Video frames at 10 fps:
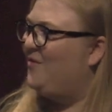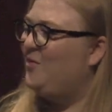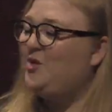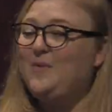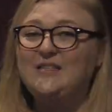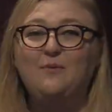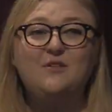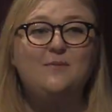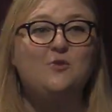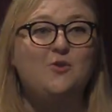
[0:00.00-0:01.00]
which means that we're
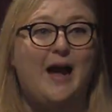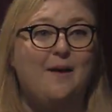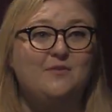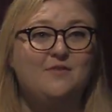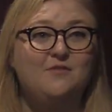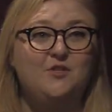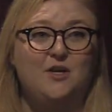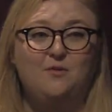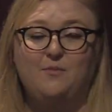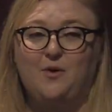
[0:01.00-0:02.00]
subscribed to
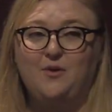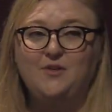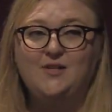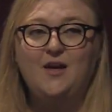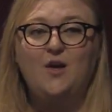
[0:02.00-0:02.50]
General Motors.